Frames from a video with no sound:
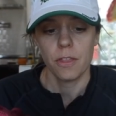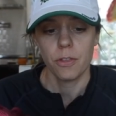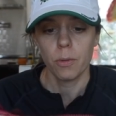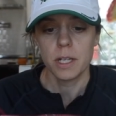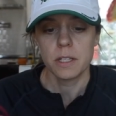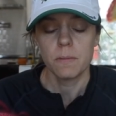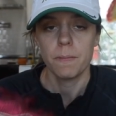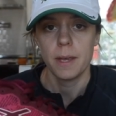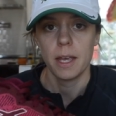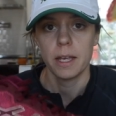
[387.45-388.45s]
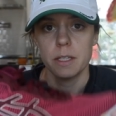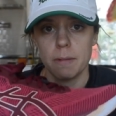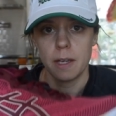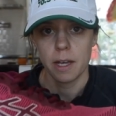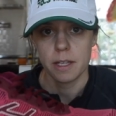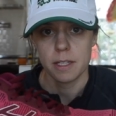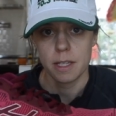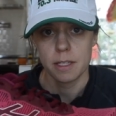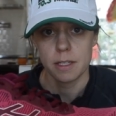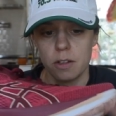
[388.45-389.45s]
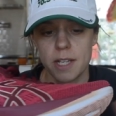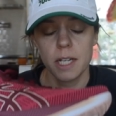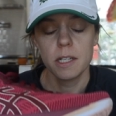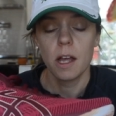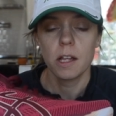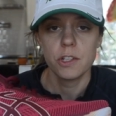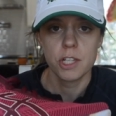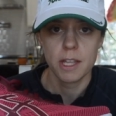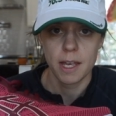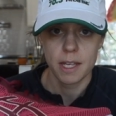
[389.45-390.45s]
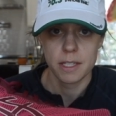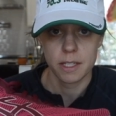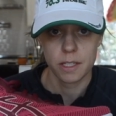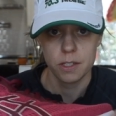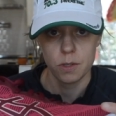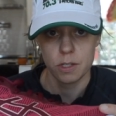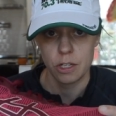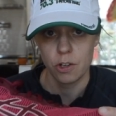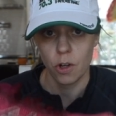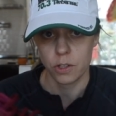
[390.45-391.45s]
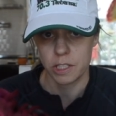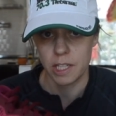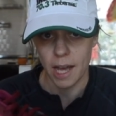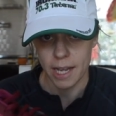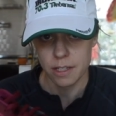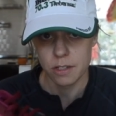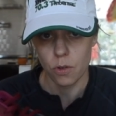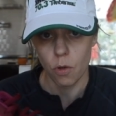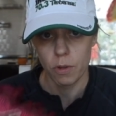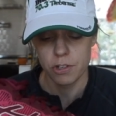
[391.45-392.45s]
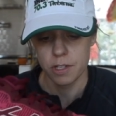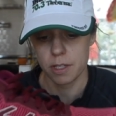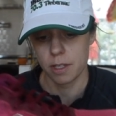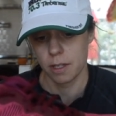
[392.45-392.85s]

The reason being is because this technology that ASICS is using called guide sole, which is